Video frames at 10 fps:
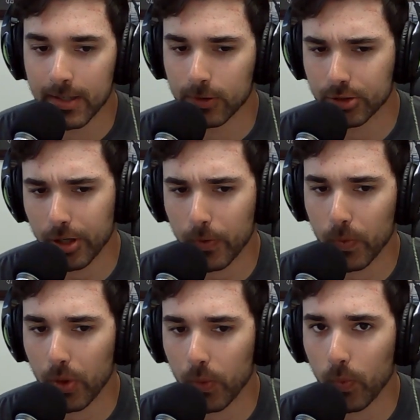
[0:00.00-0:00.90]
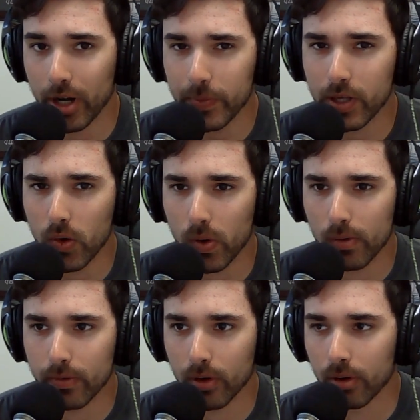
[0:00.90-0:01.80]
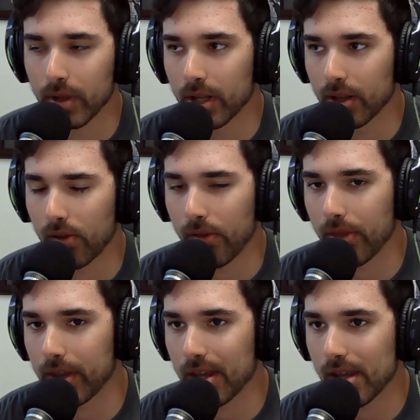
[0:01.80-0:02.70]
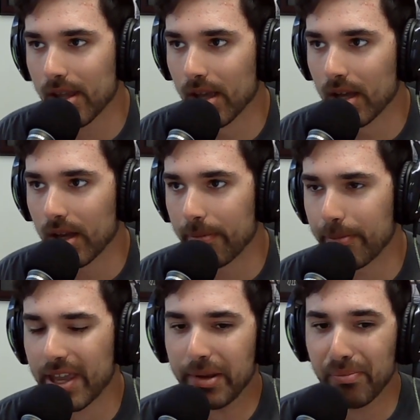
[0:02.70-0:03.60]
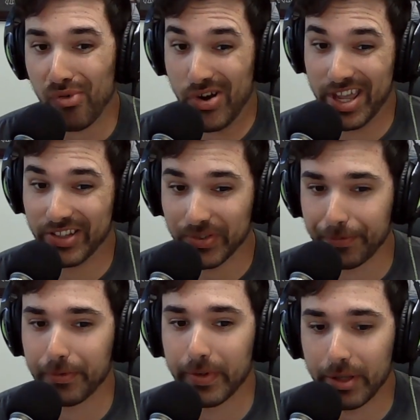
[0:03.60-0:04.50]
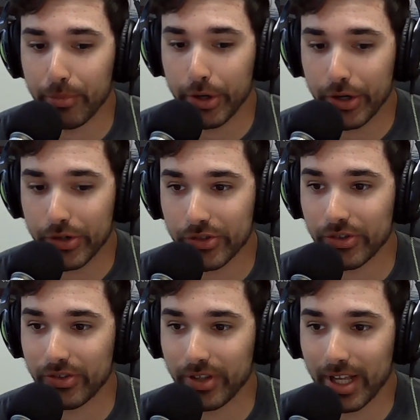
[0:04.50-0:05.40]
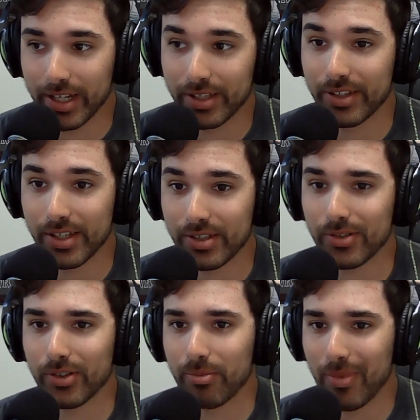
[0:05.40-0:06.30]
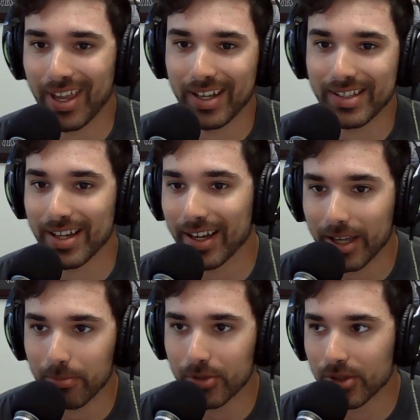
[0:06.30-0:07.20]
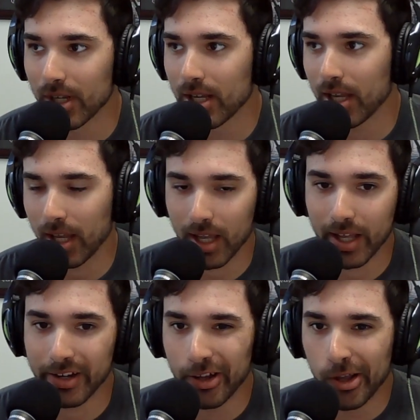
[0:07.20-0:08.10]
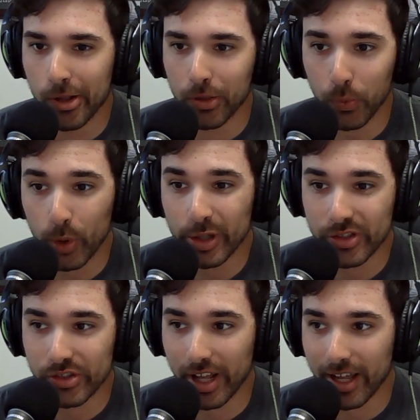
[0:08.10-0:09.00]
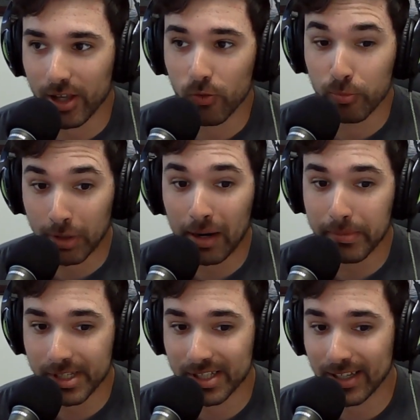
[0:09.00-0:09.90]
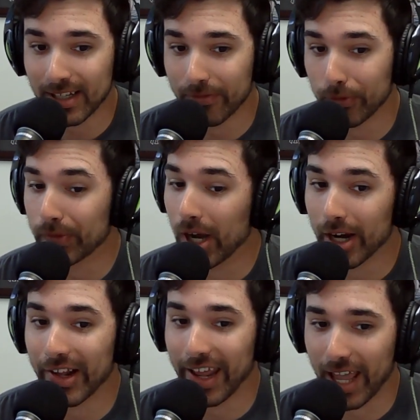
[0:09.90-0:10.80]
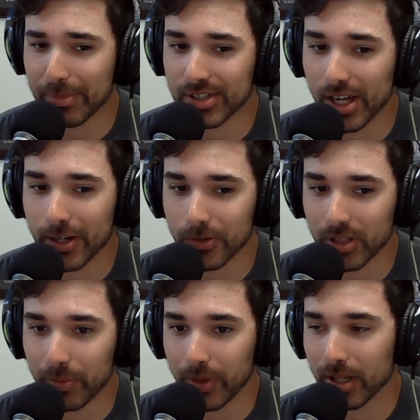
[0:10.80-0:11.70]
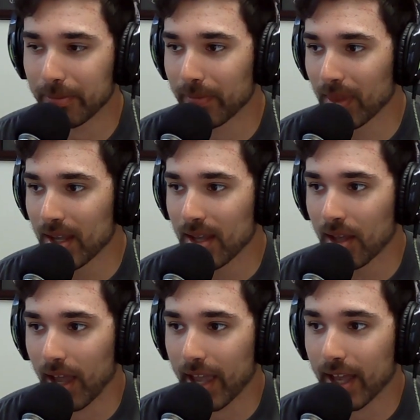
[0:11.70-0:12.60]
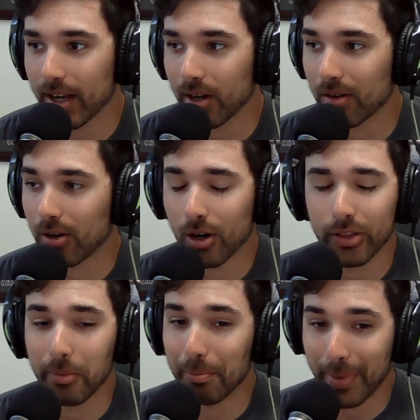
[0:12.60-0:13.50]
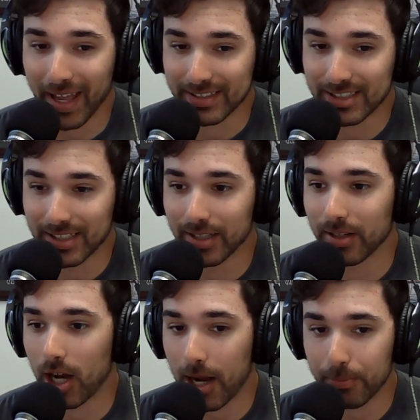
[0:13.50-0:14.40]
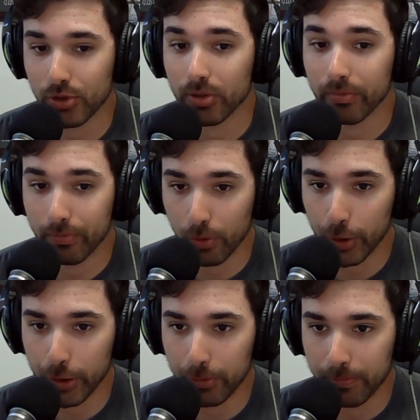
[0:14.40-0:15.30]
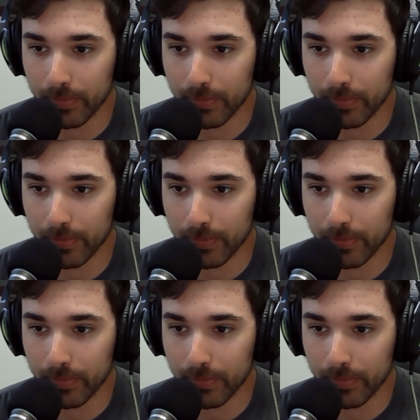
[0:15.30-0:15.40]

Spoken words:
So why don't we go over the main brands of 3D printers that exist, or the main types, and the ones that you've probably seen if you've gone on Amazon or something and aren't the best option for you.